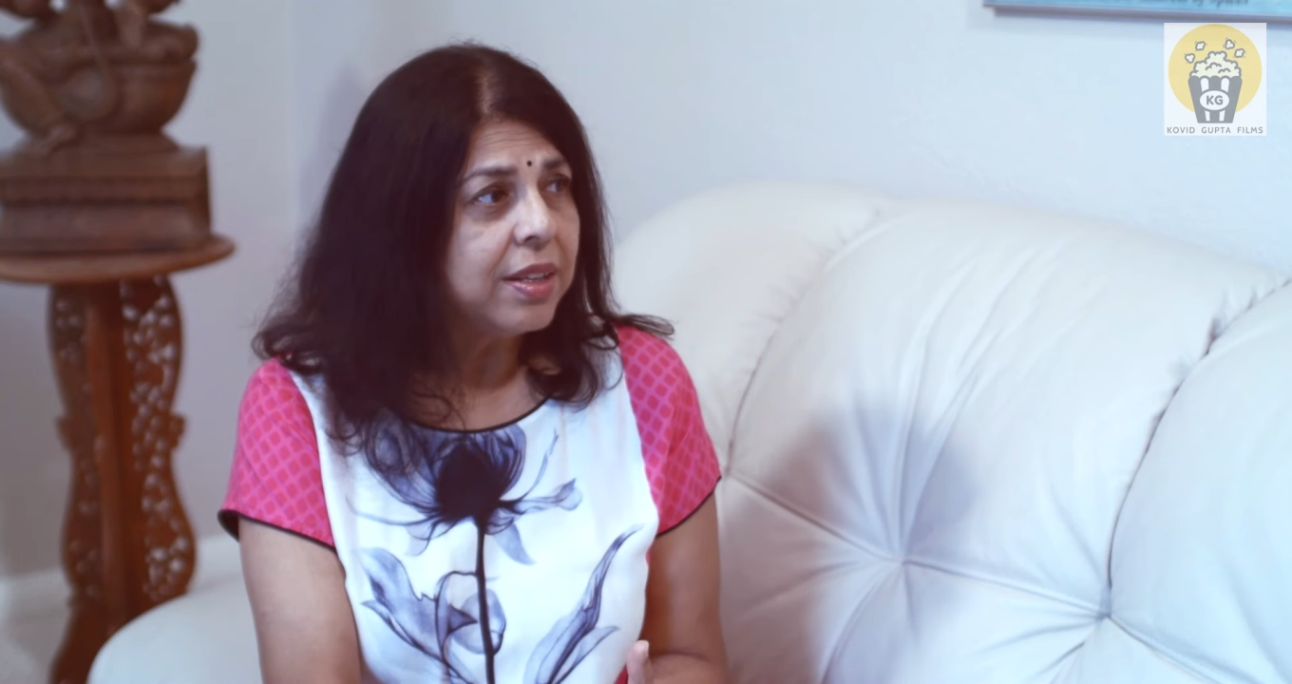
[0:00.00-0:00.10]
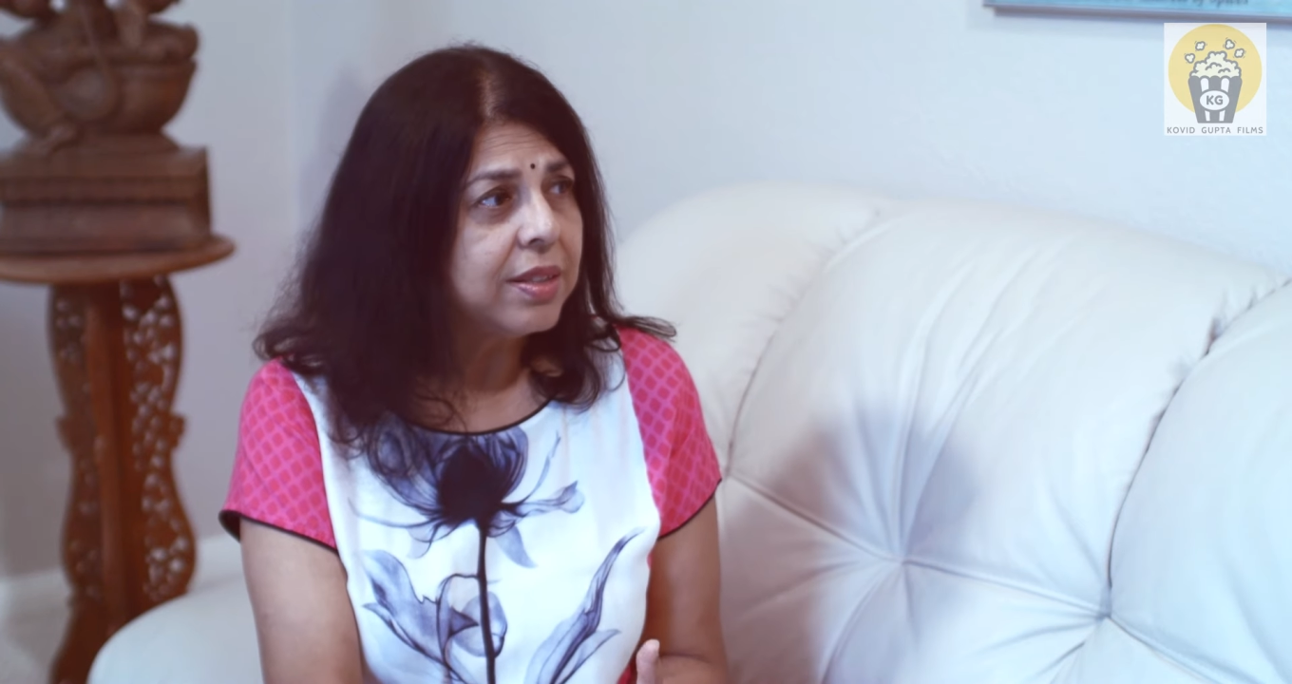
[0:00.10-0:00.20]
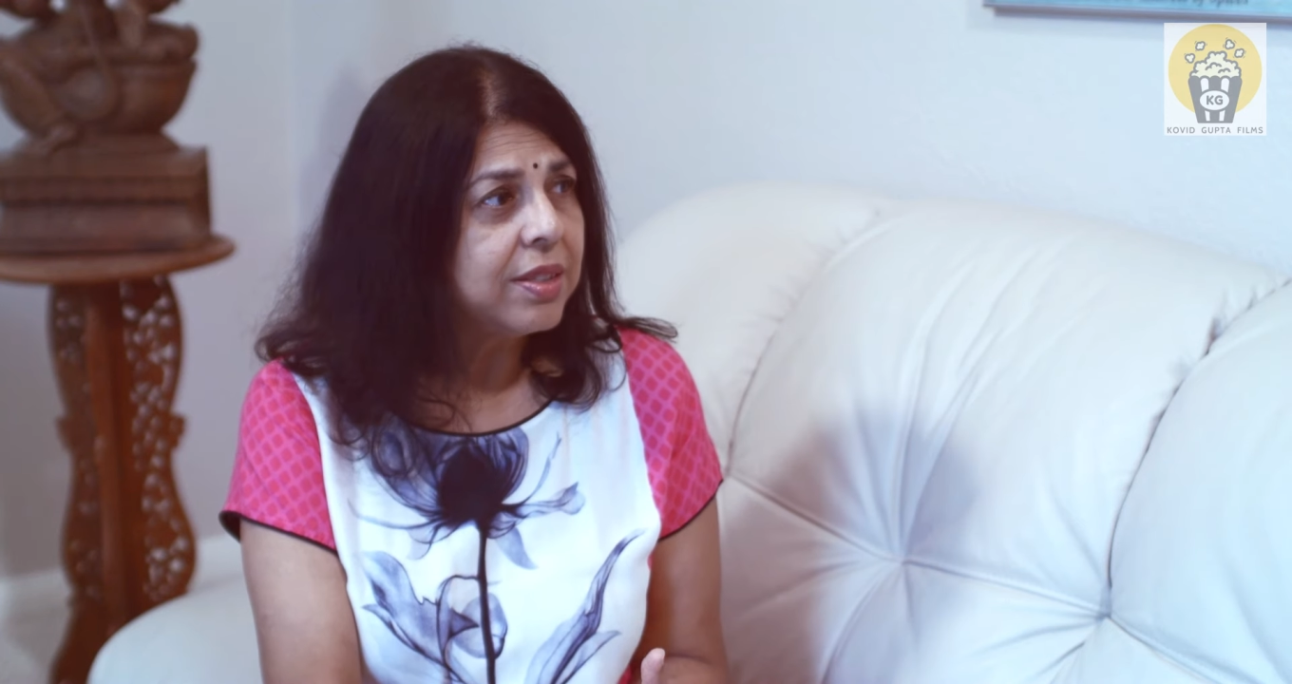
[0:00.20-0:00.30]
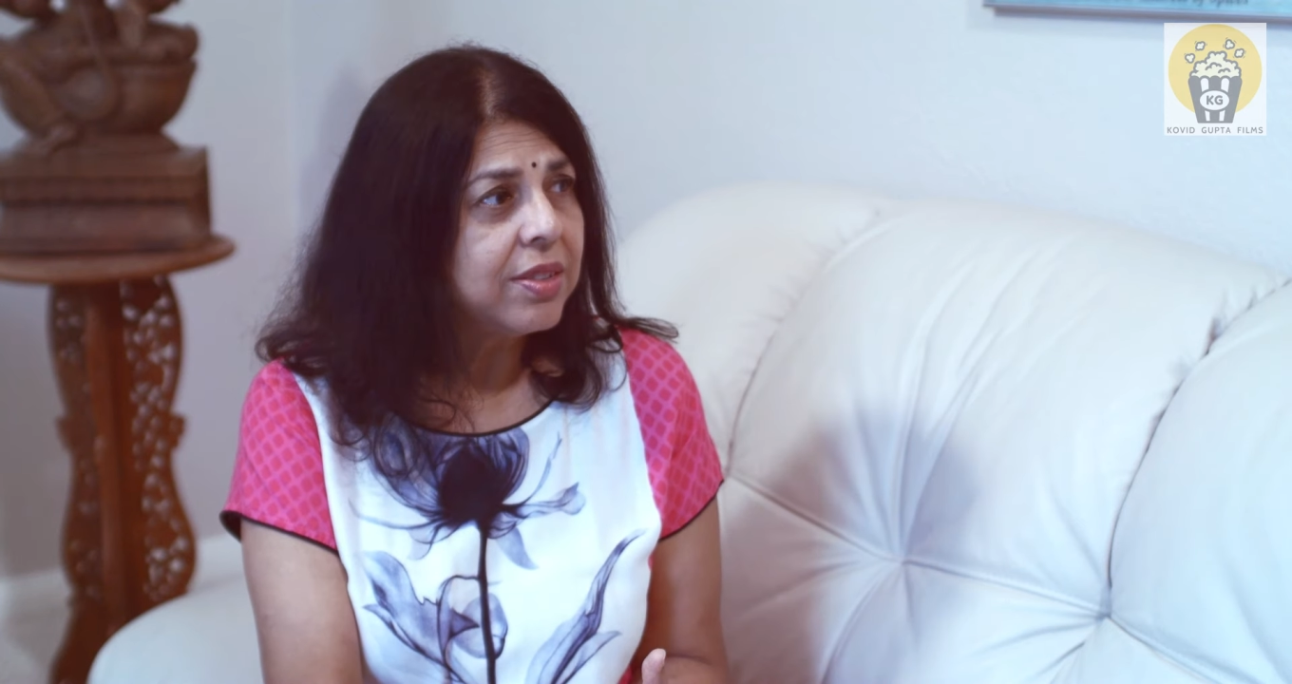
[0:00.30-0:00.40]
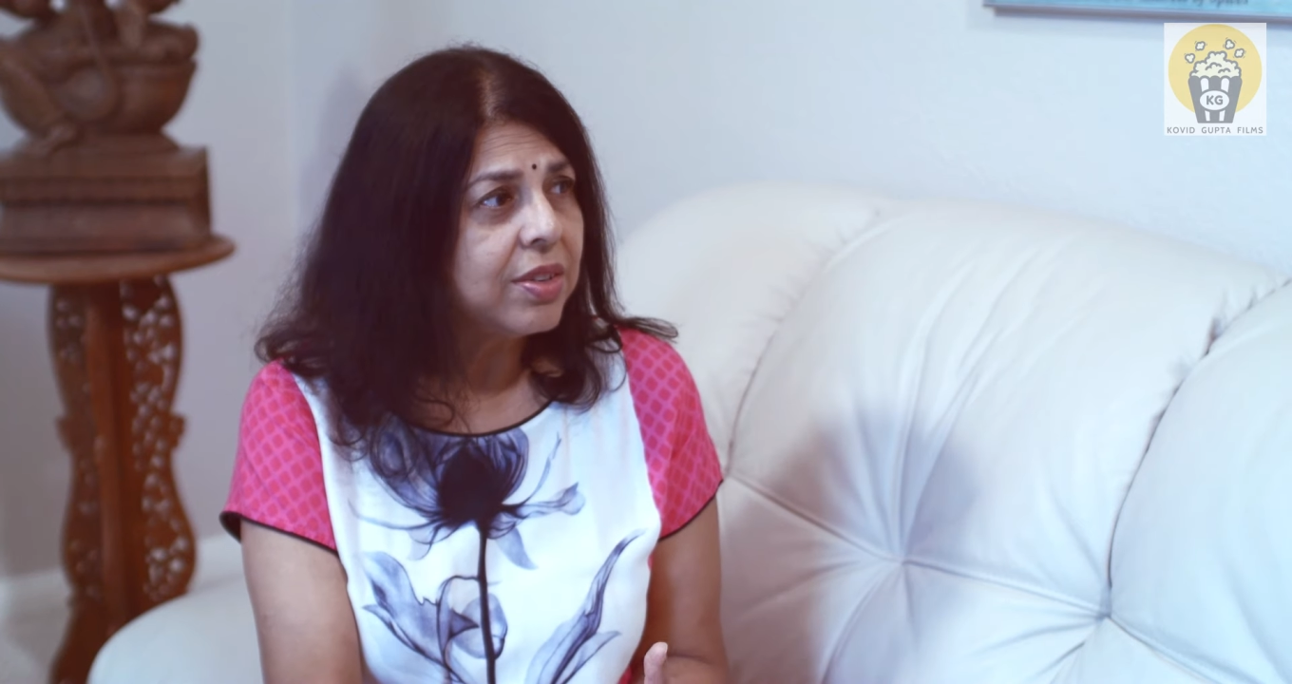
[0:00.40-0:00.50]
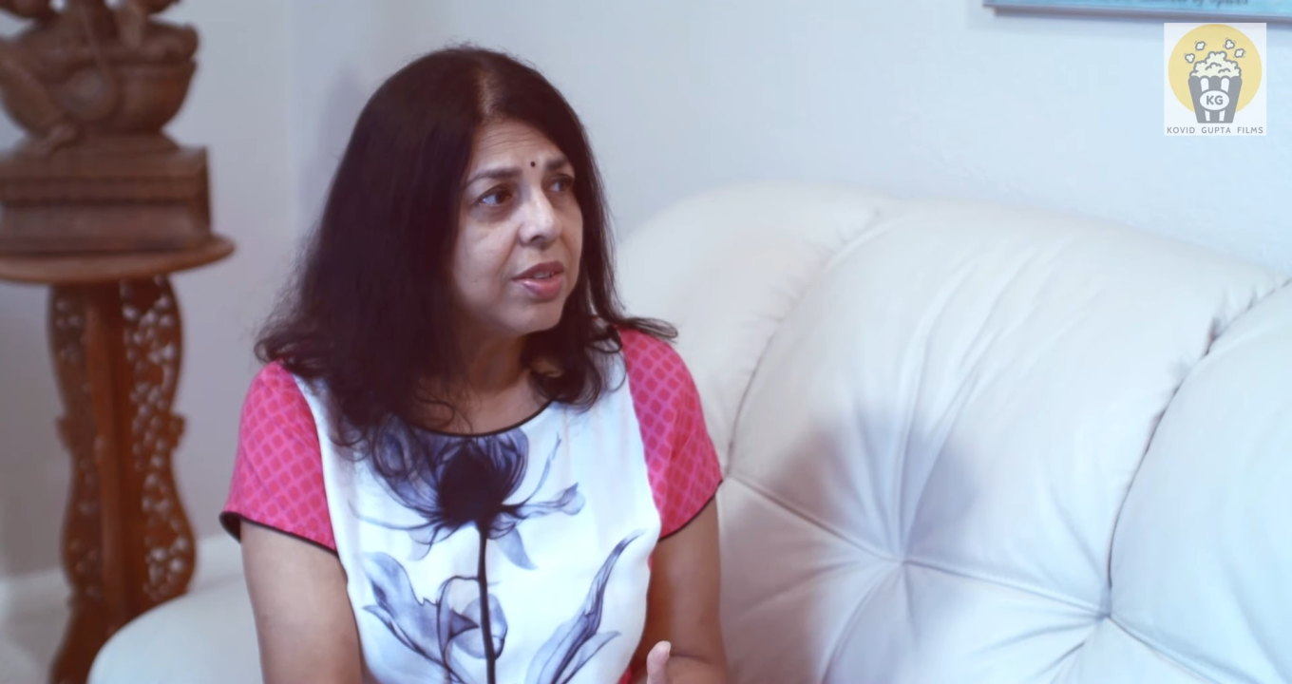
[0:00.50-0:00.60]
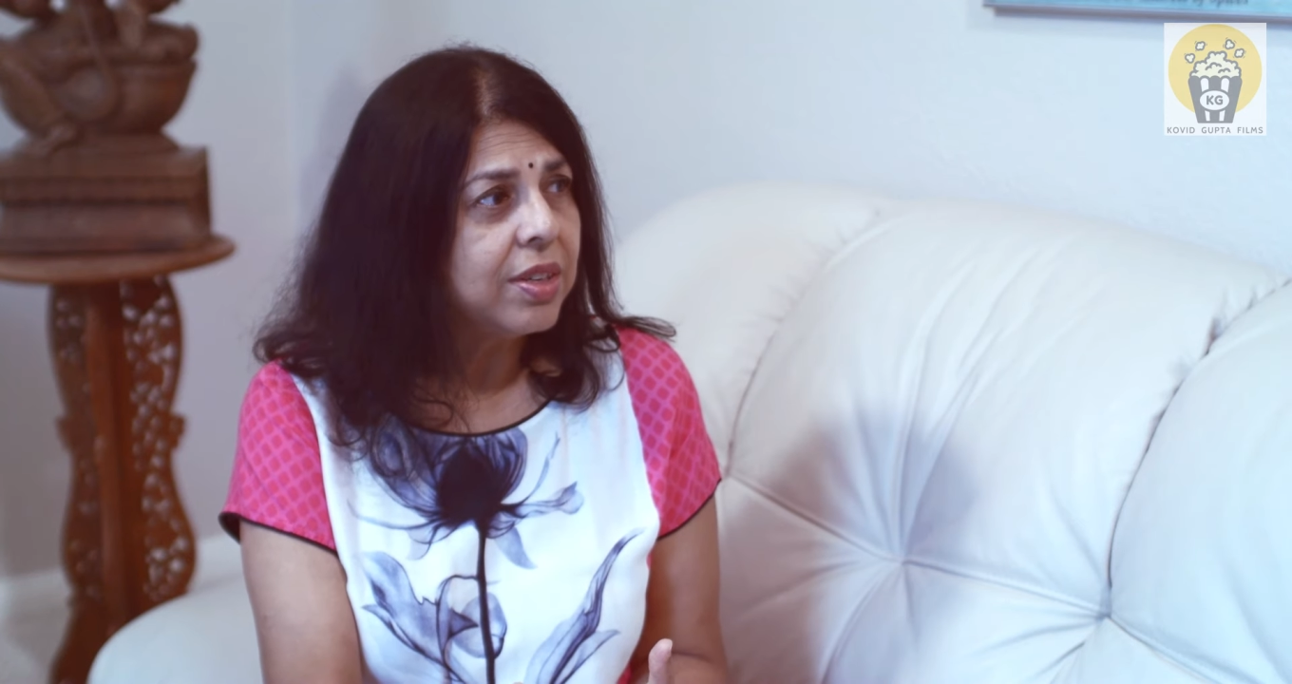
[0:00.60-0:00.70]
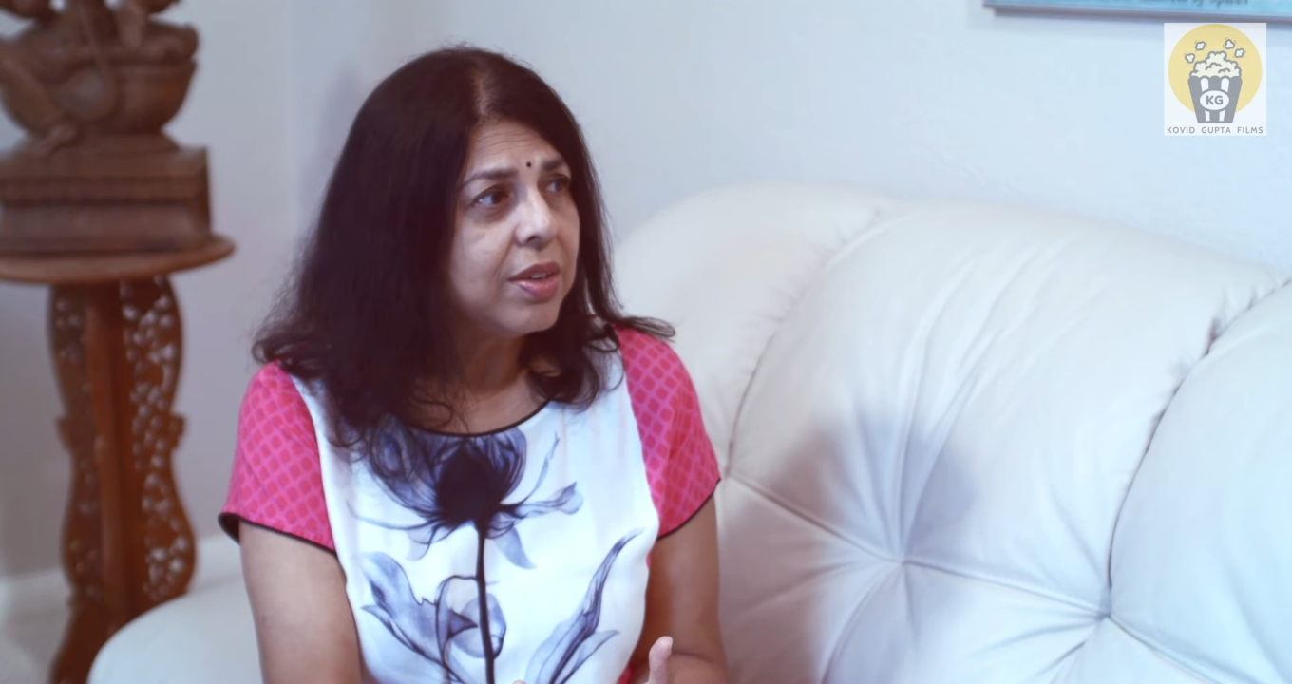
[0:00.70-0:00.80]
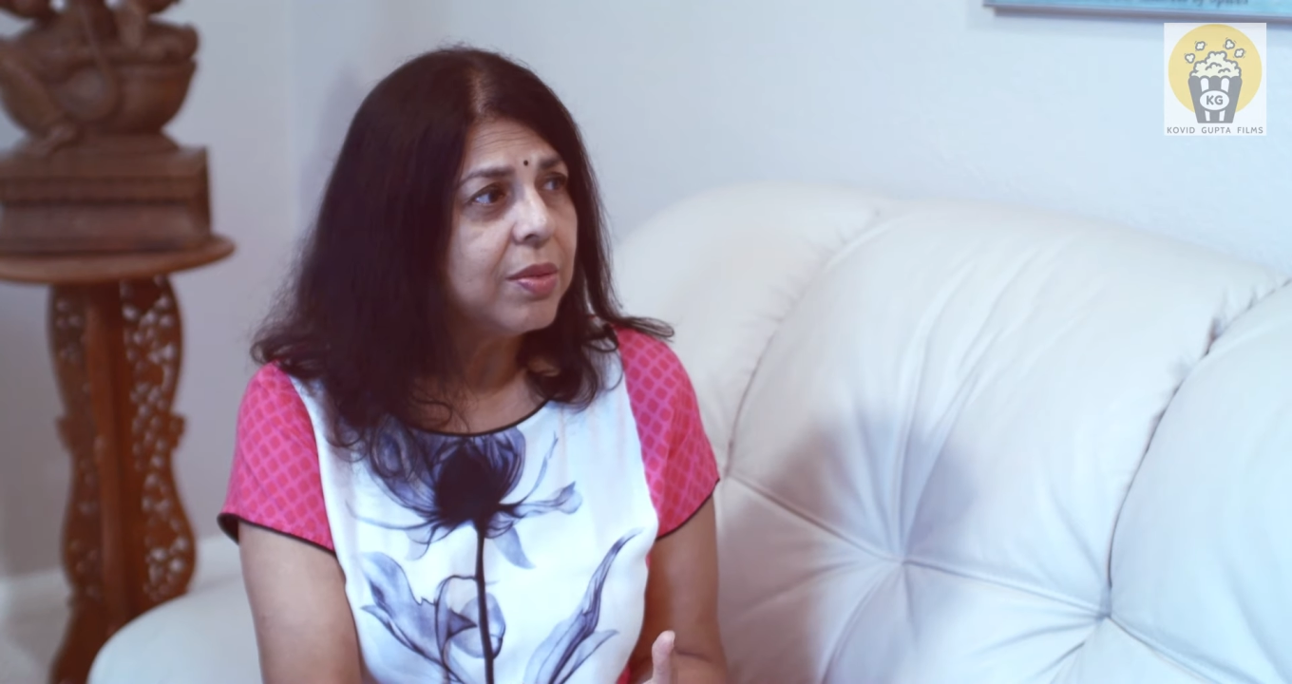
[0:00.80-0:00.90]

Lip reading: decision,